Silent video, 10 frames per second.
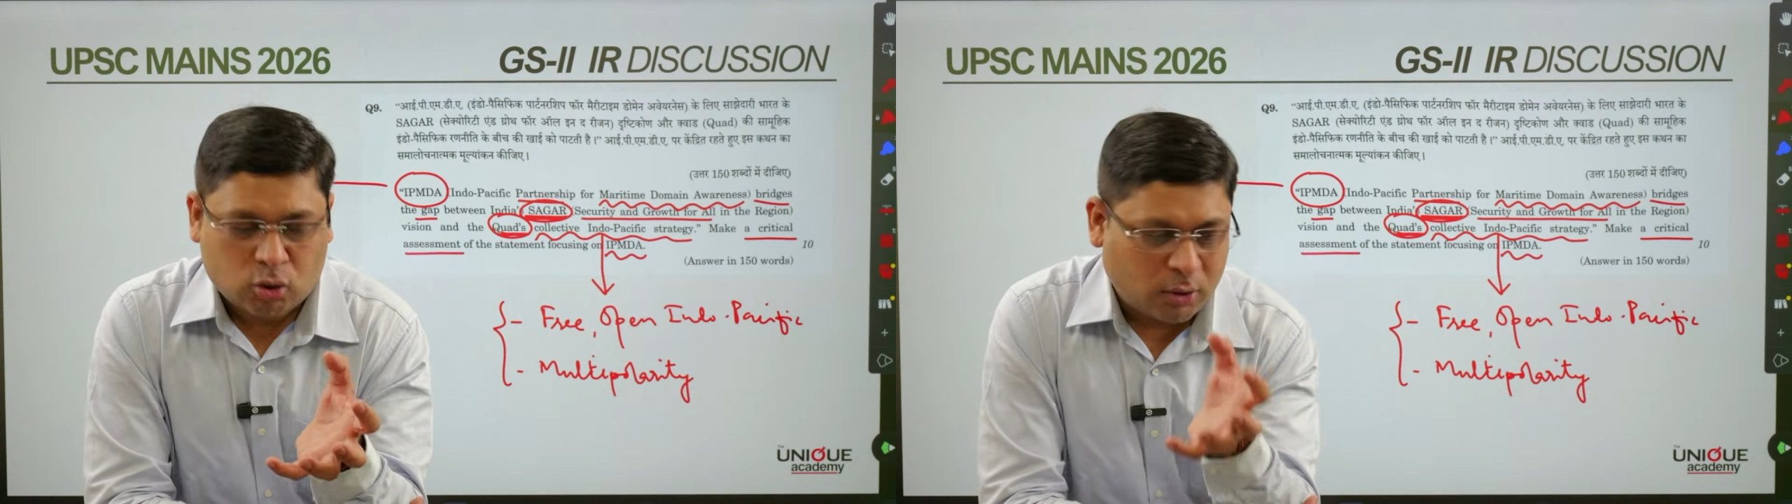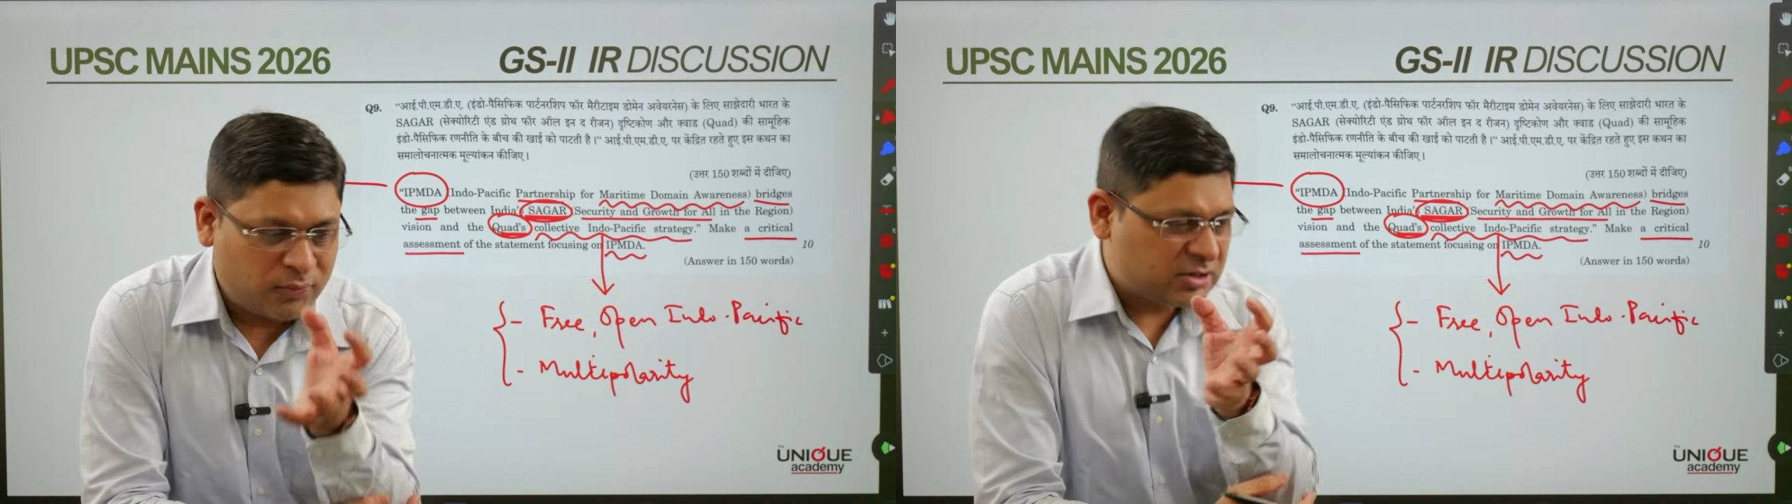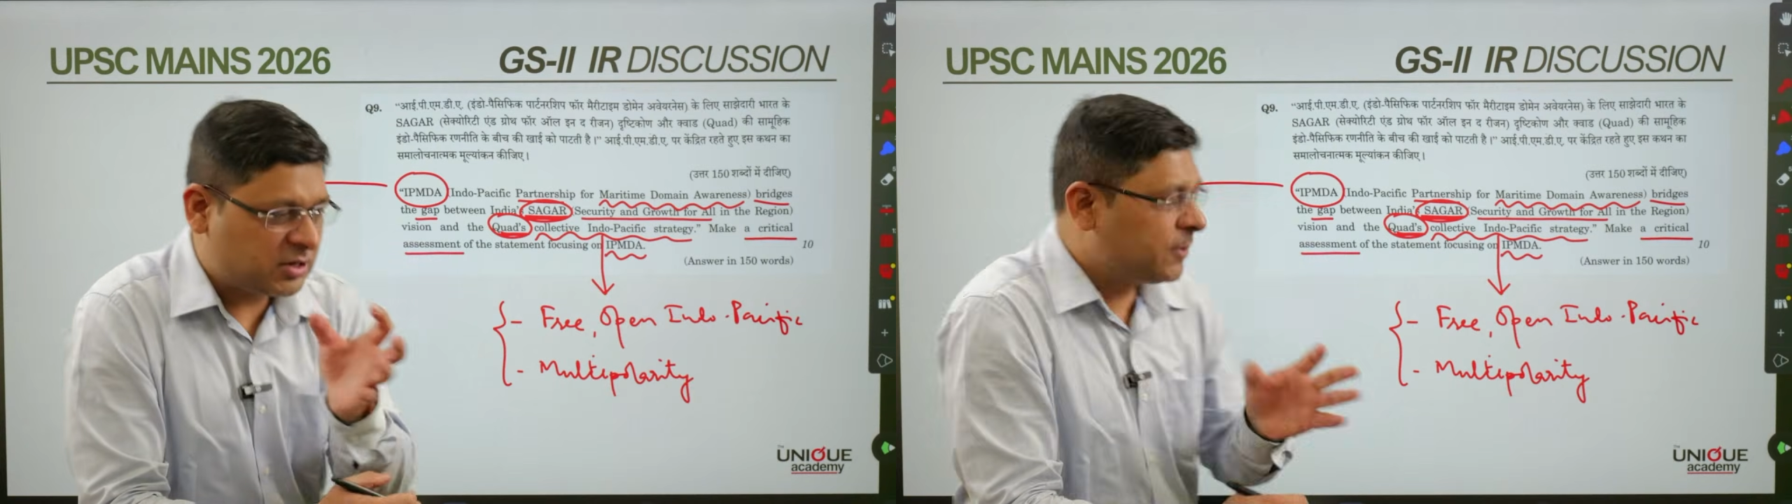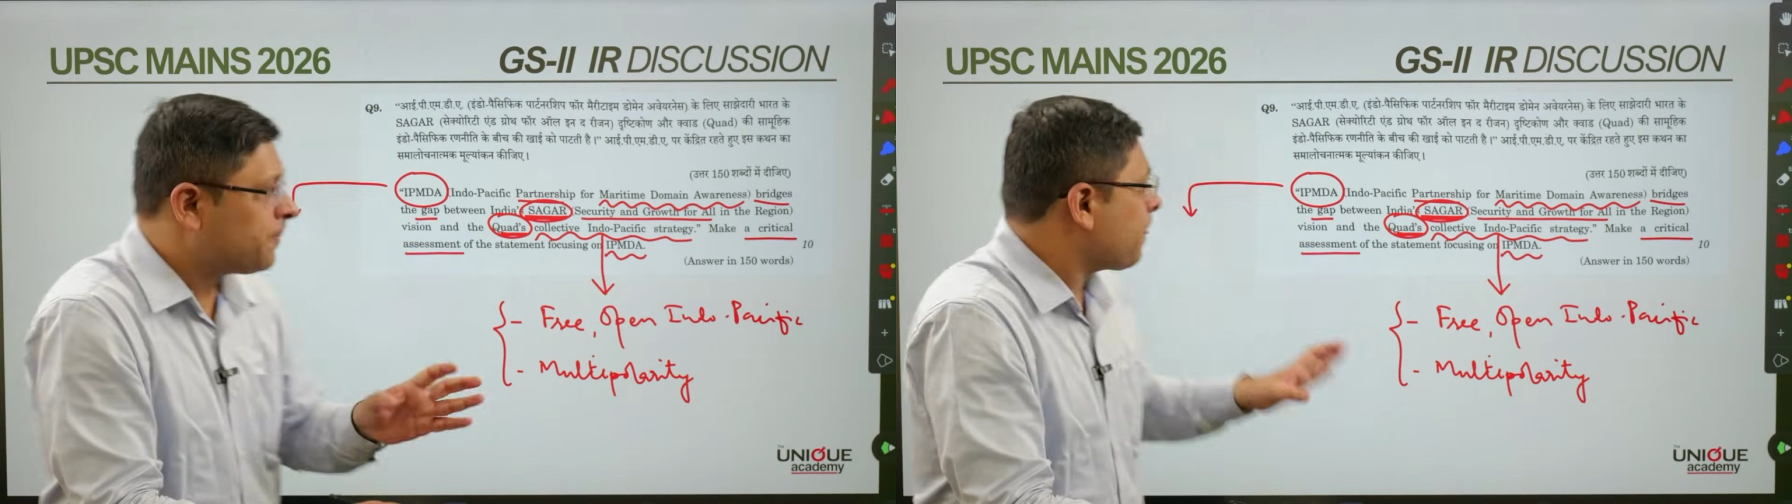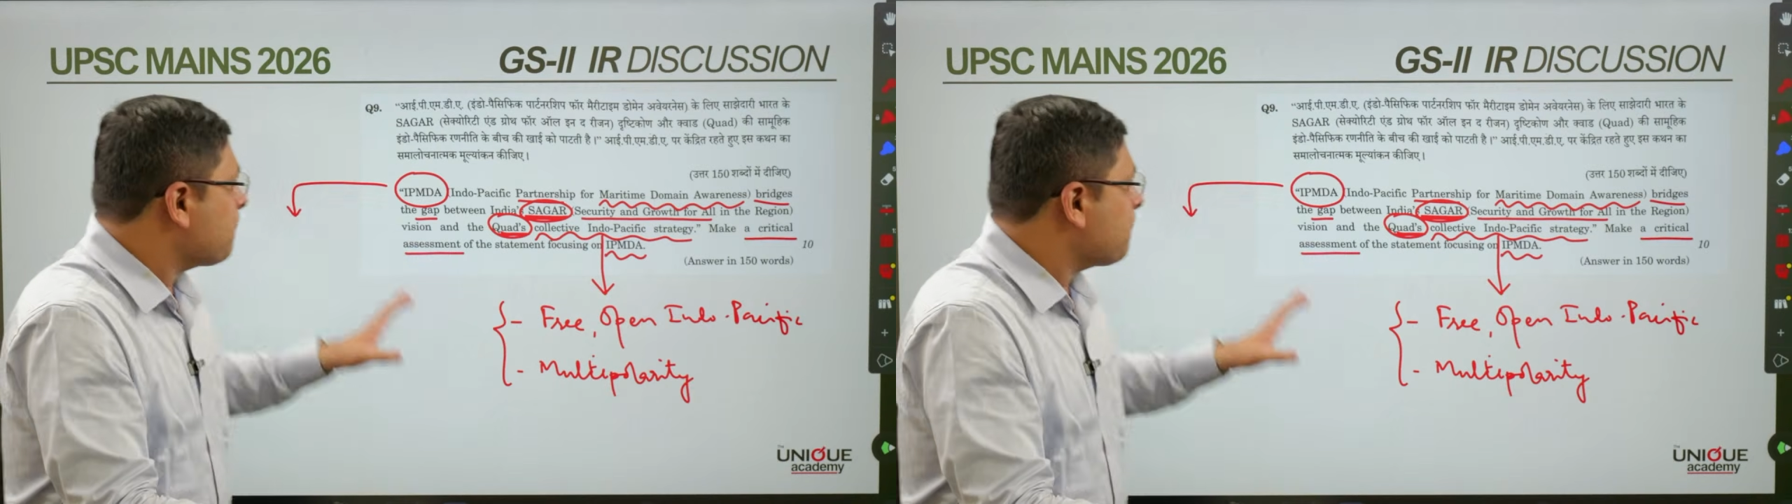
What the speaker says: So obviously,